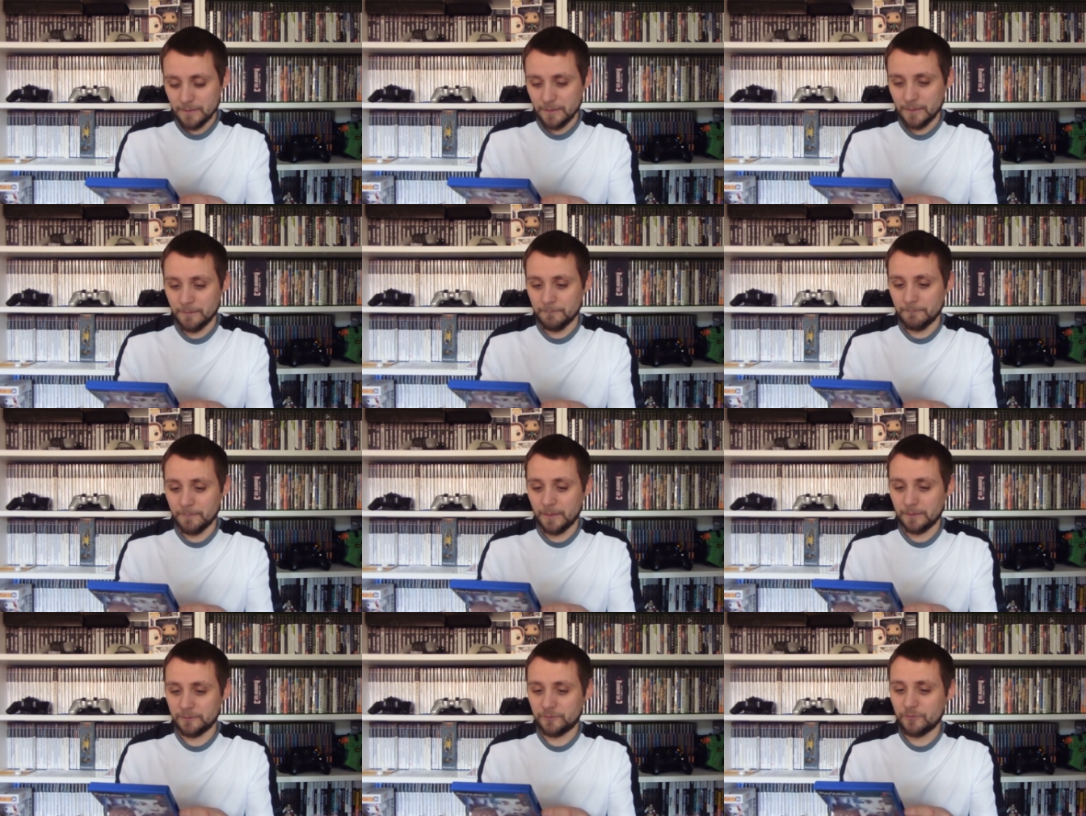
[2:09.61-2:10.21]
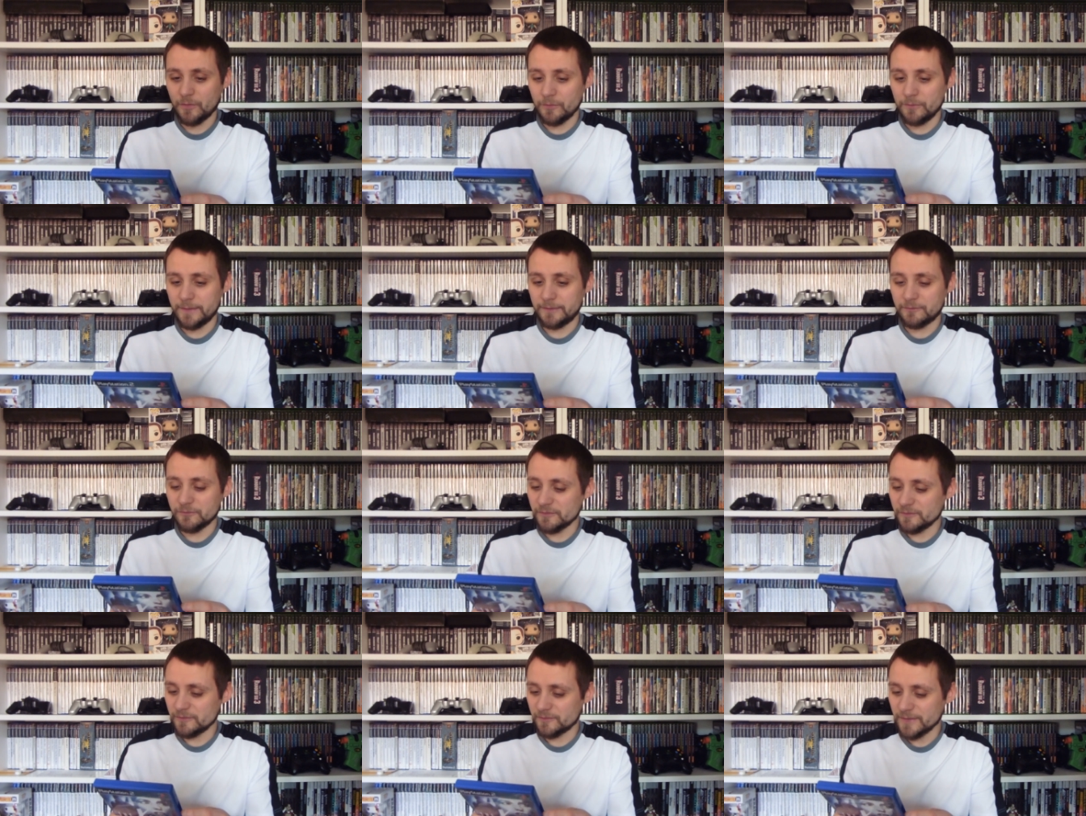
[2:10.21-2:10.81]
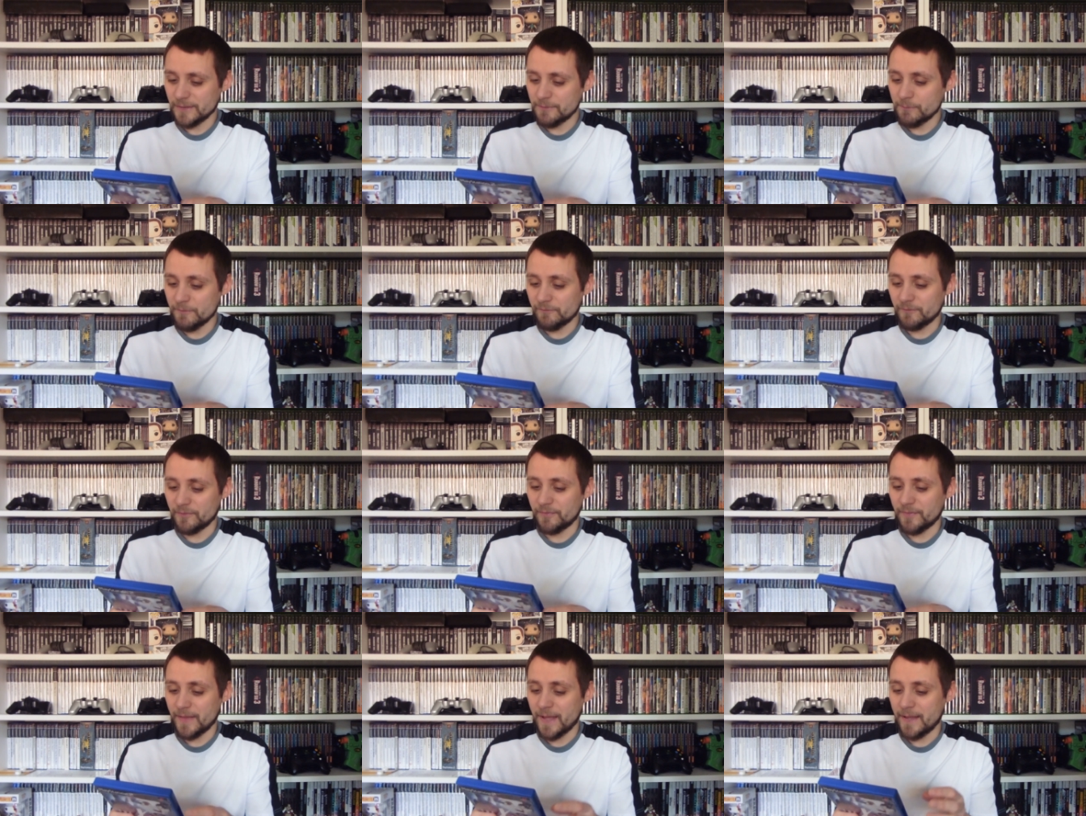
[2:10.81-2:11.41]
Um, I don't, it doesn't say
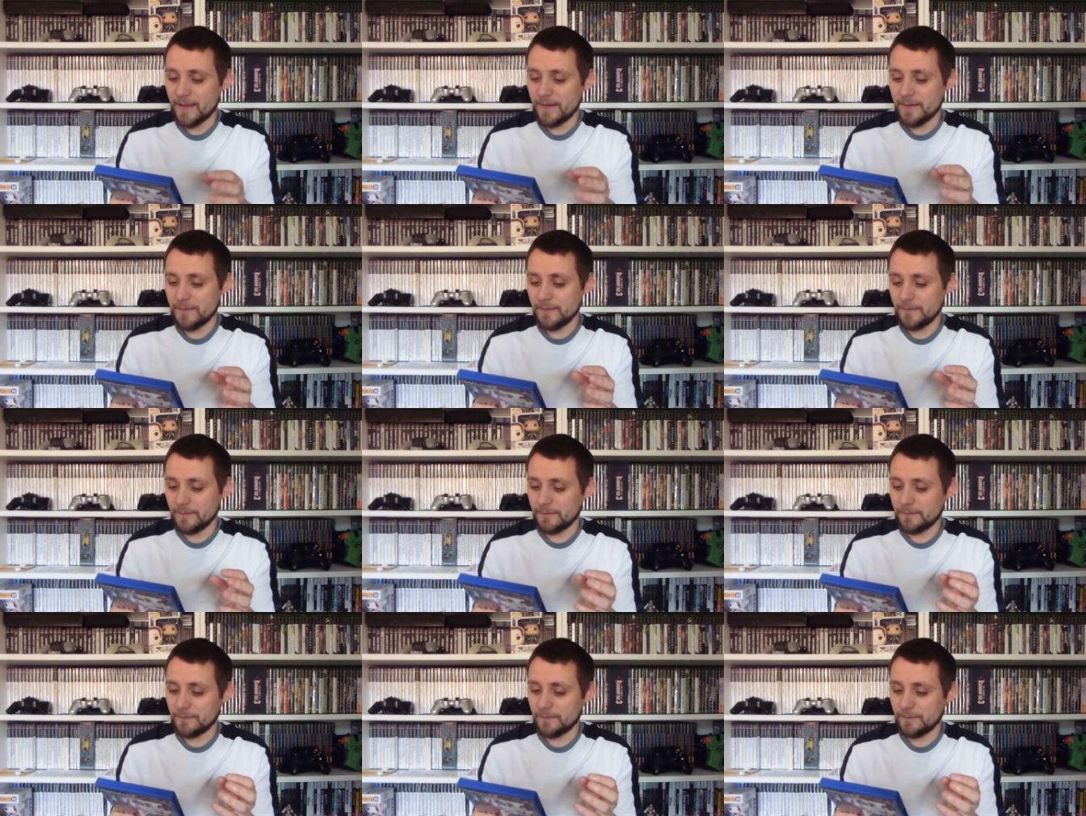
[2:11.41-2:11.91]
whether they,